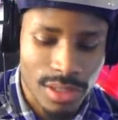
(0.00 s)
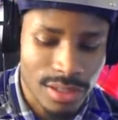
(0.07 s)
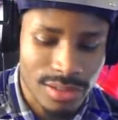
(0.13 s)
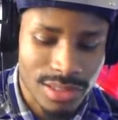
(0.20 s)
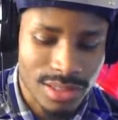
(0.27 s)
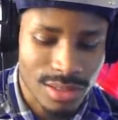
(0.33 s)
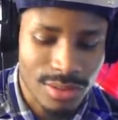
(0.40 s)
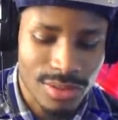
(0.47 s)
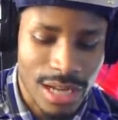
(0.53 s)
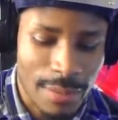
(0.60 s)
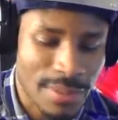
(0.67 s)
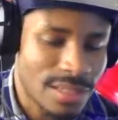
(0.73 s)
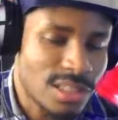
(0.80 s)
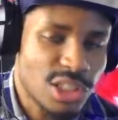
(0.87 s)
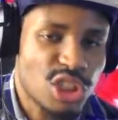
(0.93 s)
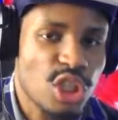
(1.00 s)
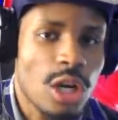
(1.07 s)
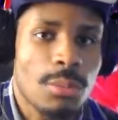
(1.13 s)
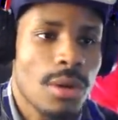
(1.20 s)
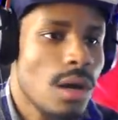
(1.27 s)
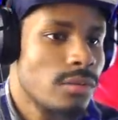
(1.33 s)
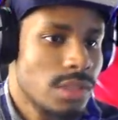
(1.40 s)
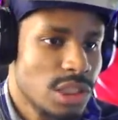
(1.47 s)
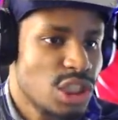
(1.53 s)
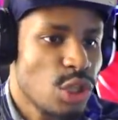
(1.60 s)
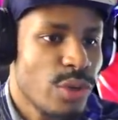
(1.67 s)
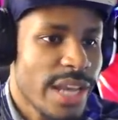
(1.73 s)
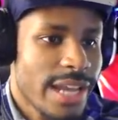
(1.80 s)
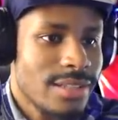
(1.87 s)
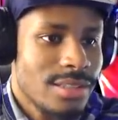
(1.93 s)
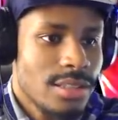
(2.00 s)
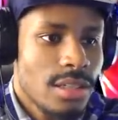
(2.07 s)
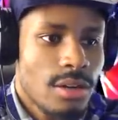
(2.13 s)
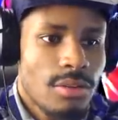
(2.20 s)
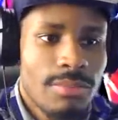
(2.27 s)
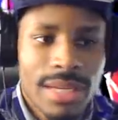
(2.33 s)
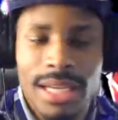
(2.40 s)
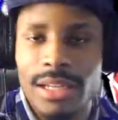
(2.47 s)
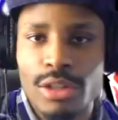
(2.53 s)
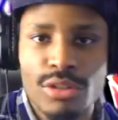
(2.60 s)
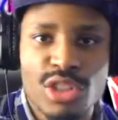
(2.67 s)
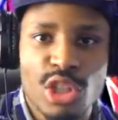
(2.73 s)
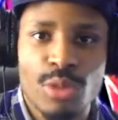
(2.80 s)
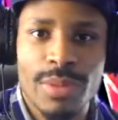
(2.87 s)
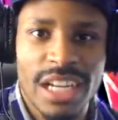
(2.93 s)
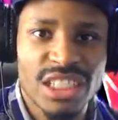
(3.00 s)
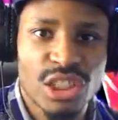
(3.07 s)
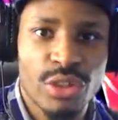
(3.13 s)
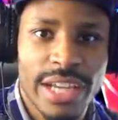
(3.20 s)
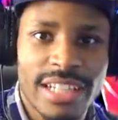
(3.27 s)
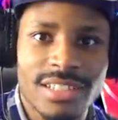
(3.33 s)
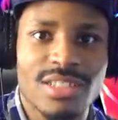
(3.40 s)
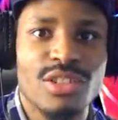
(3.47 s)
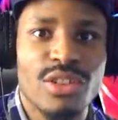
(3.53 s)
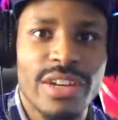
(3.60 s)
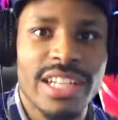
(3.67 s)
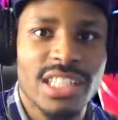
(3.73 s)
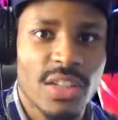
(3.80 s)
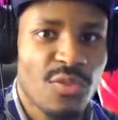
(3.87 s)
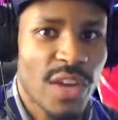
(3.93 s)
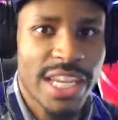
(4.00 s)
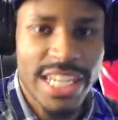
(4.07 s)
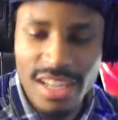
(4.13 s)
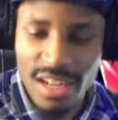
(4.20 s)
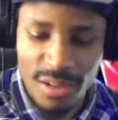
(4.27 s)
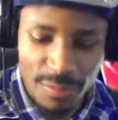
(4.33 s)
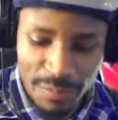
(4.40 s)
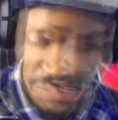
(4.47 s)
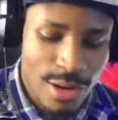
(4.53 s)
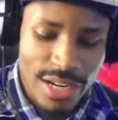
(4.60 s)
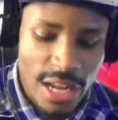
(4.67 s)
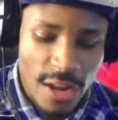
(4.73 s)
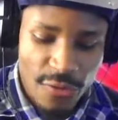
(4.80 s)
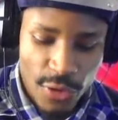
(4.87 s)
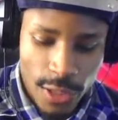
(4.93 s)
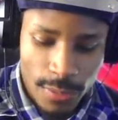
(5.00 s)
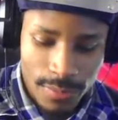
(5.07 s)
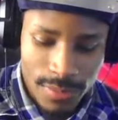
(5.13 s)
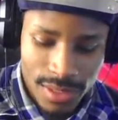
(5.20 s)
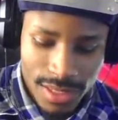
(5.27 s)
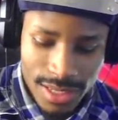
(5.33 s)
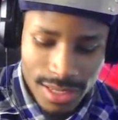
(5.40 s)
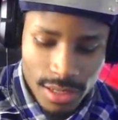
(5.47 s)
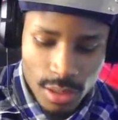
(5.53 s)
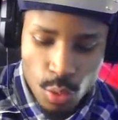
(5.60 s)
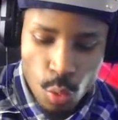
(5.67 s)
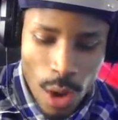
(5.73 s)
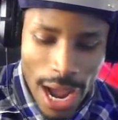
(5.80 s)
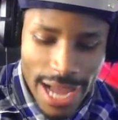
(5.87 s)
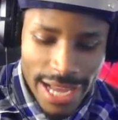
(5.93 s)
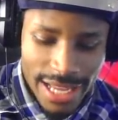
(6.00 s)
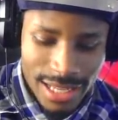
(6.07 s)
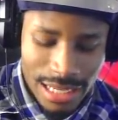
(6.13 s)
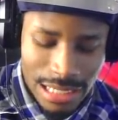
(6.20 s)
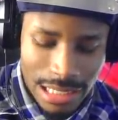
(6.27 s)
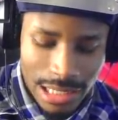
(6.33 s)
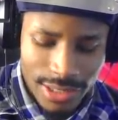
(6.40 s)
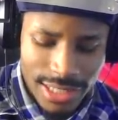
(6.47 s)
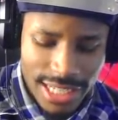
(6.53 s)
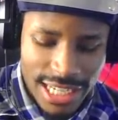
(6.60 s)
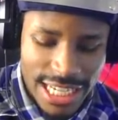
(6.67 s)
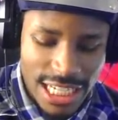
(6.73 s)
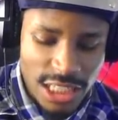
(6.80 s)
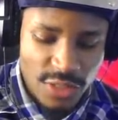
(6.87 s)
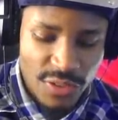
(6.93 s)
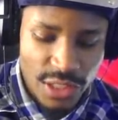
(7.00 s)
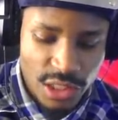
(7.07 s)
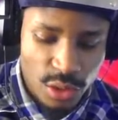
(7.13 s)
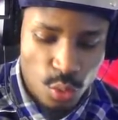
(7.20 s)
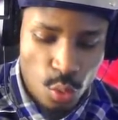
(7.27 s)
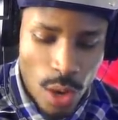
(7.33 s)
There's no, I mean, to show him off, to showcase, you know, me, YouTuber, I showcase the units if I get him. No need for him. Why? Okay, he's featured.